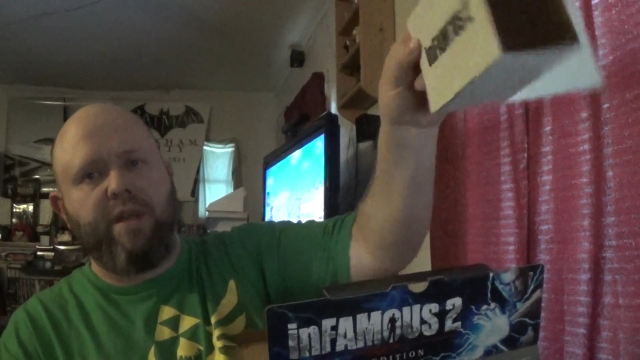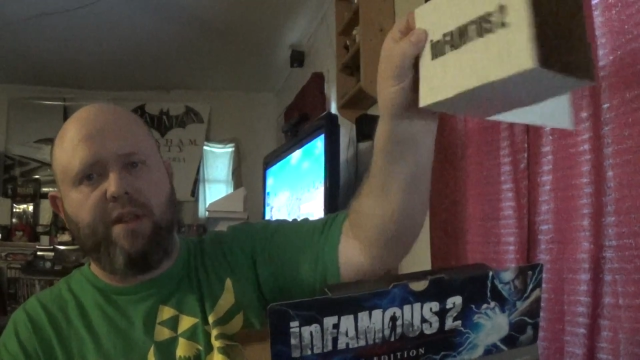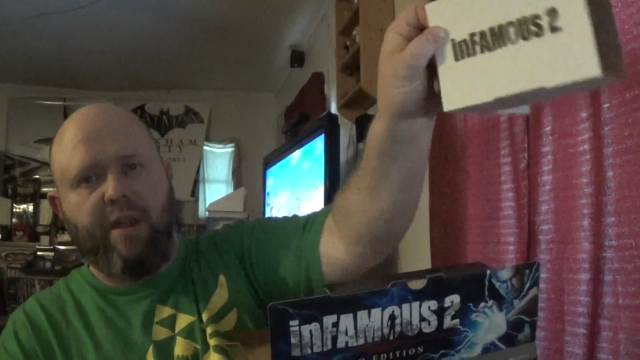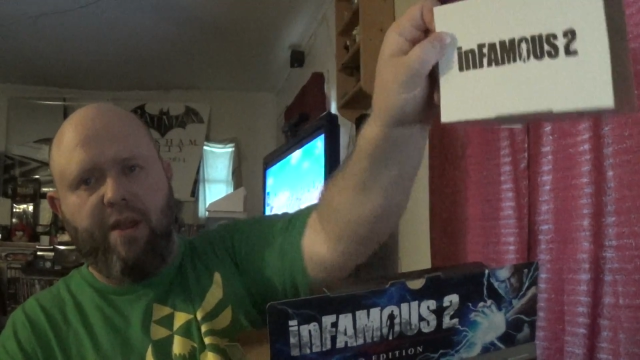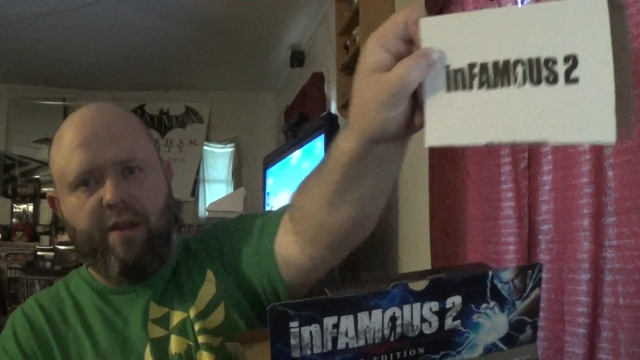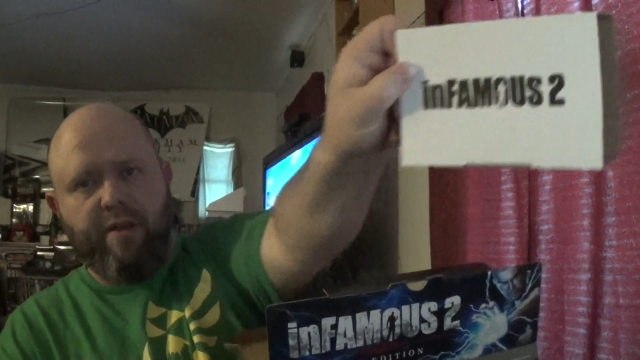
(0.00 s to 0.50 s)
in
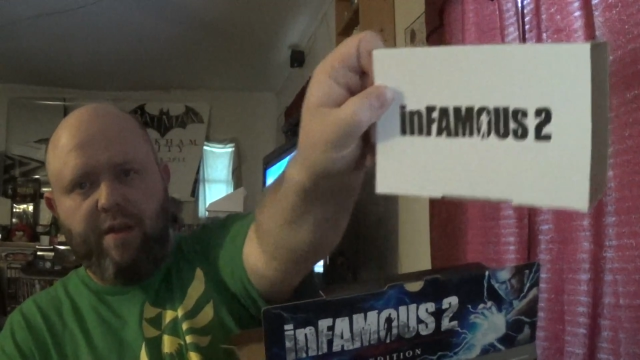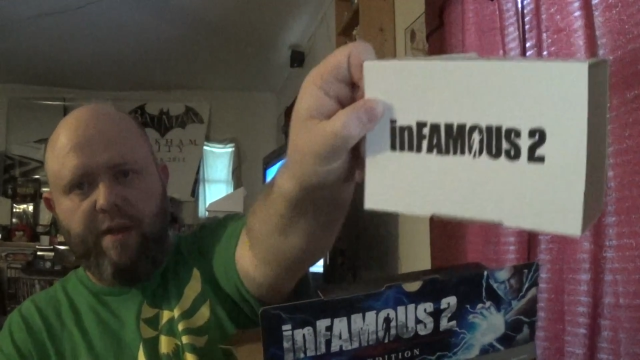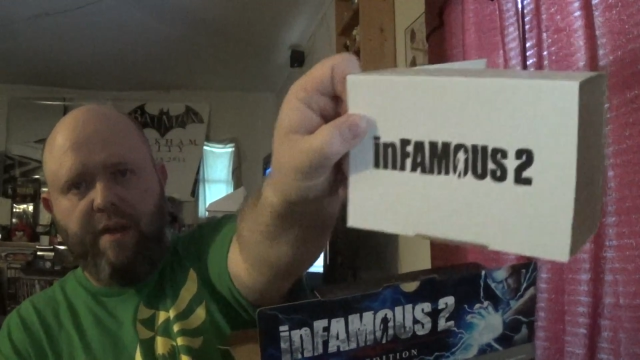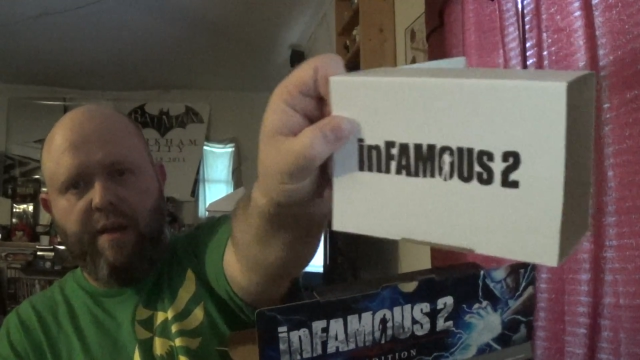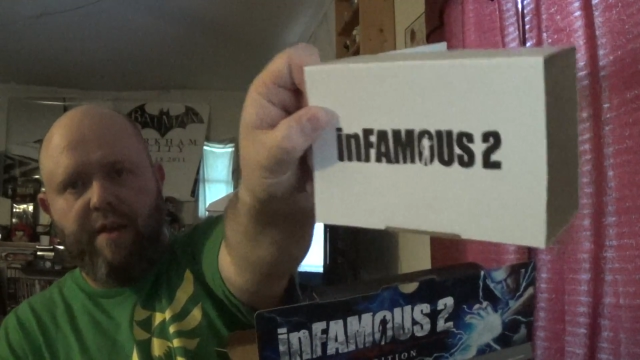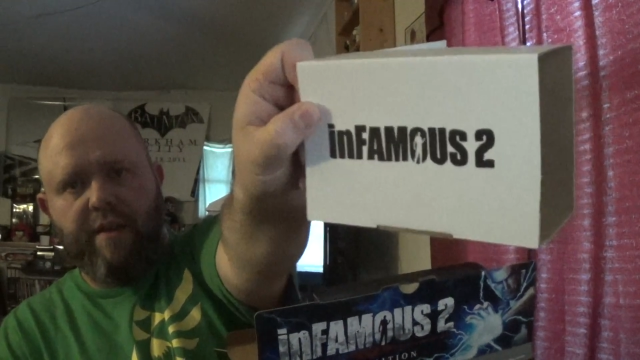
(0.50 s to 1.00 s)
there.
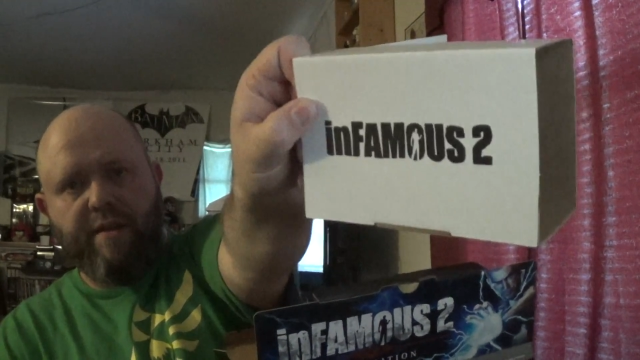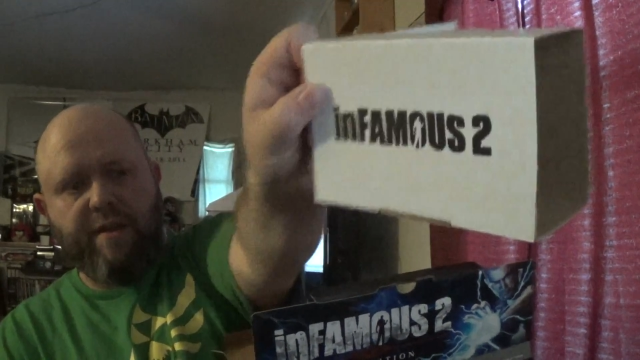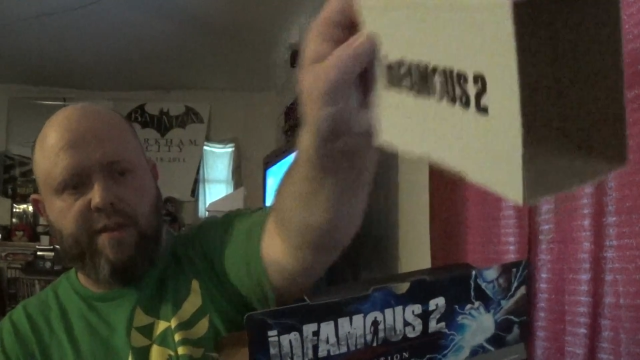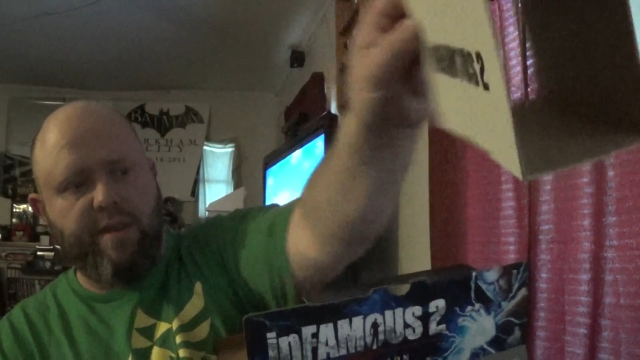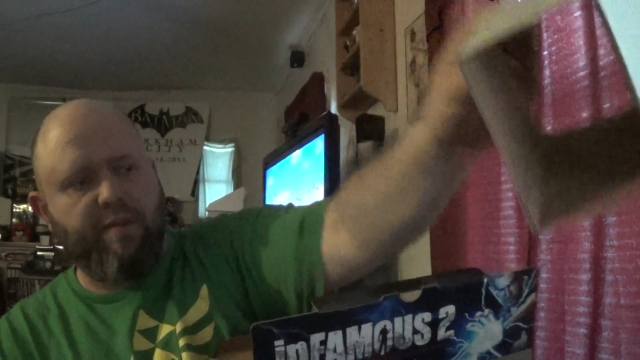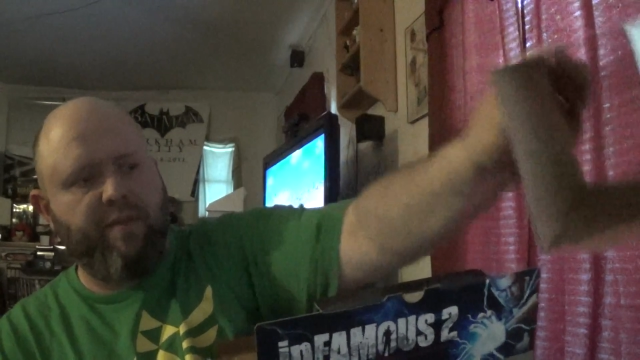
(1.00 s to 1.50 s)
It
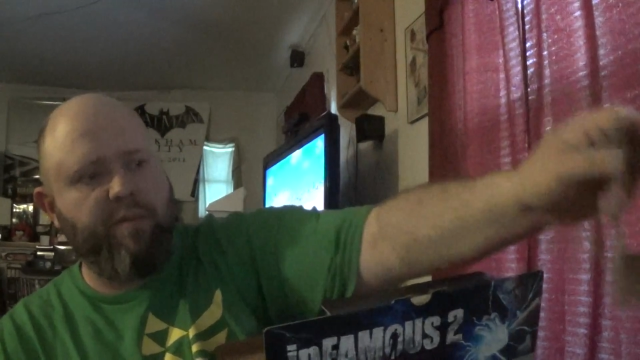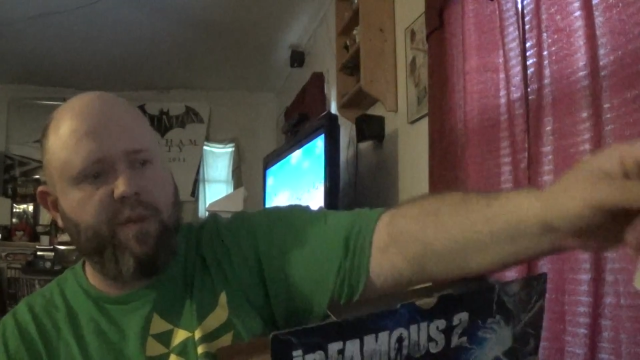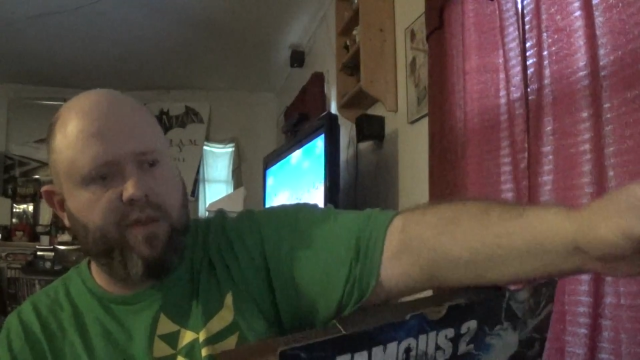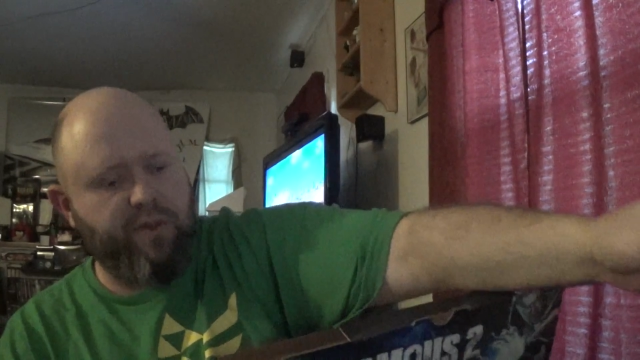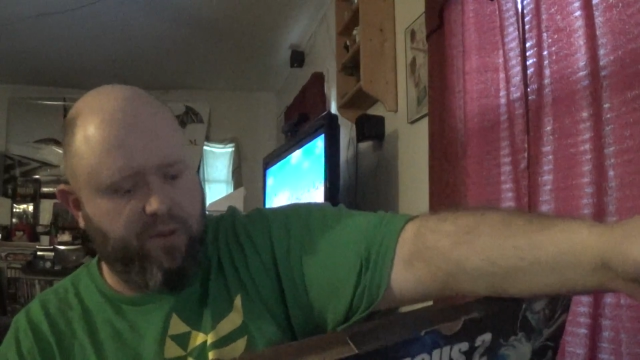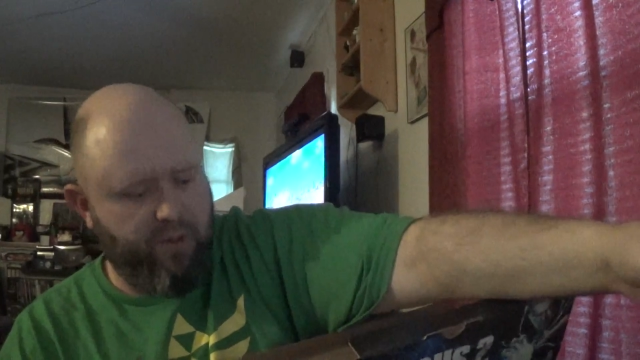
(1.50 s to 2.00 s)
says
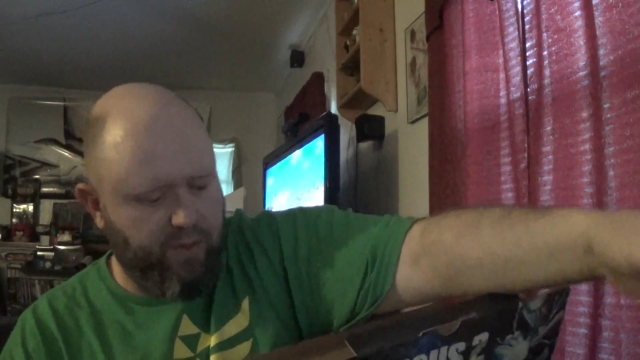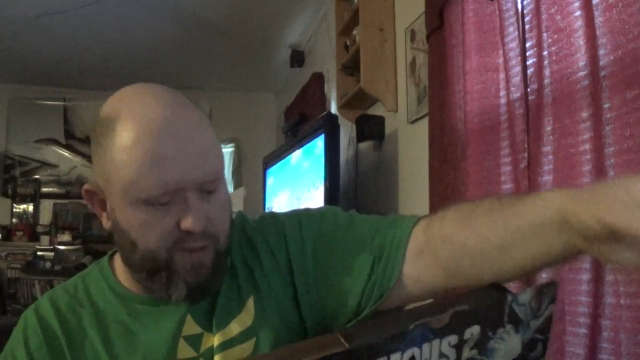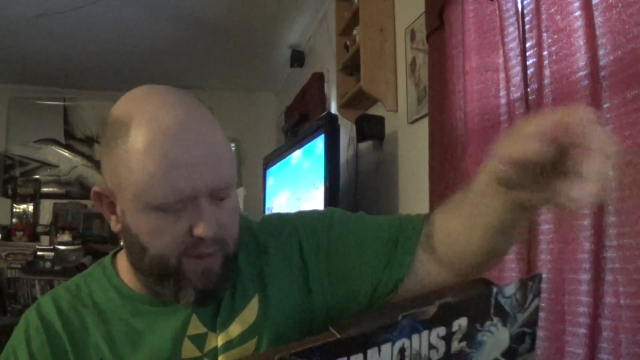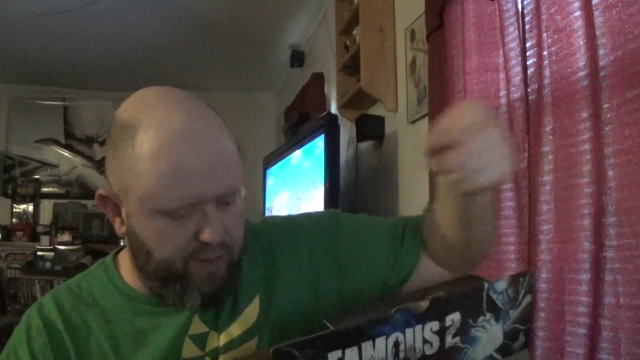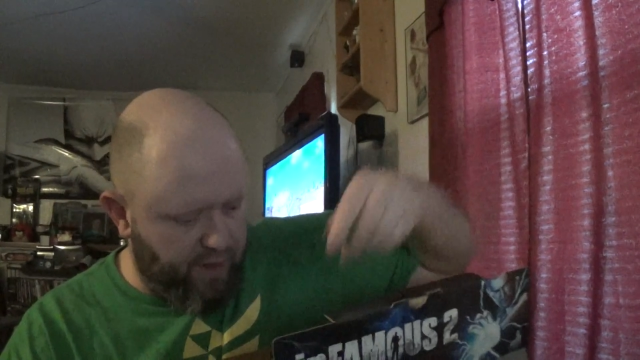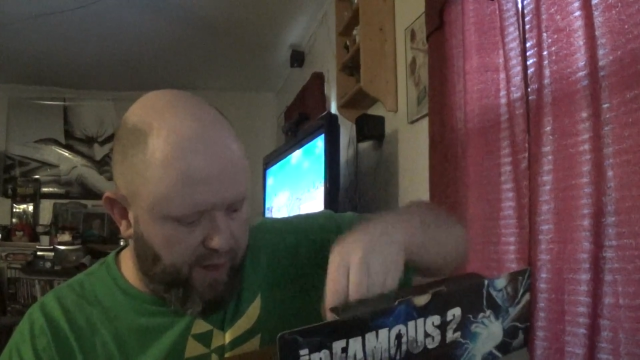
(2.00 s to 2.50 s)
inFamous 2 on
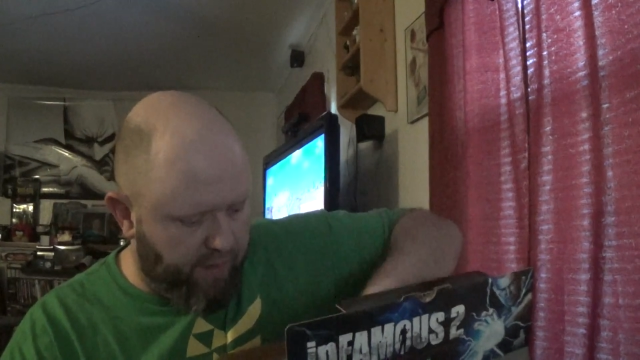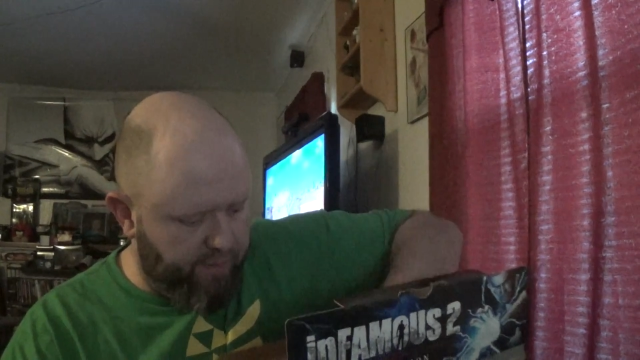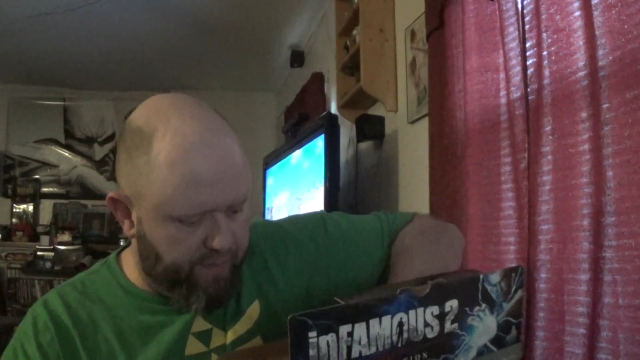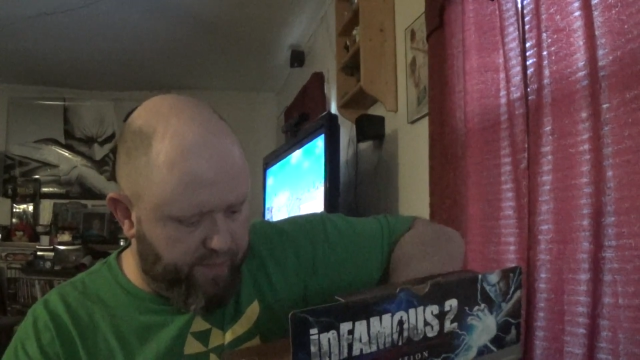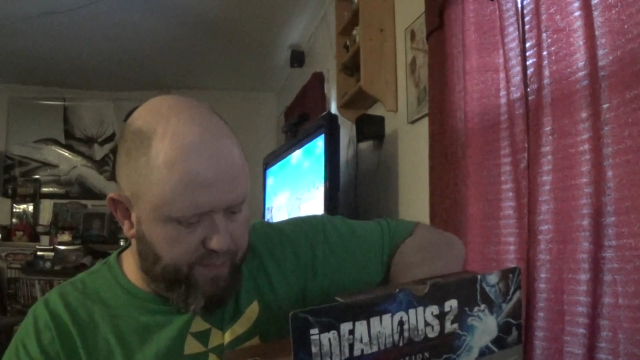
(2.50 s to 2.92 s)
the top.